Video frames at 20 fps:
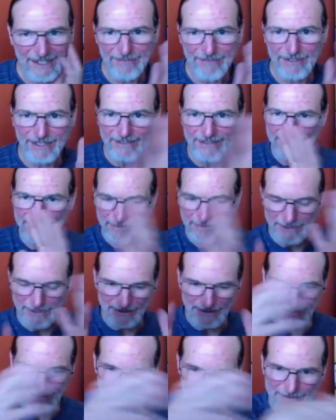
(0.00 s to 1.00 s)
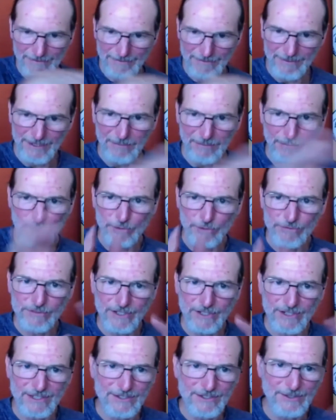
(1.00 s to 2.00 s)
having something that, yeah. Oh. that
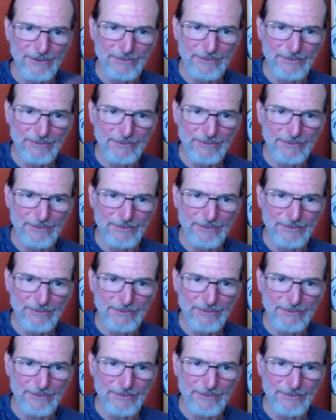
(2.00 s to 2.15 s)
moves on.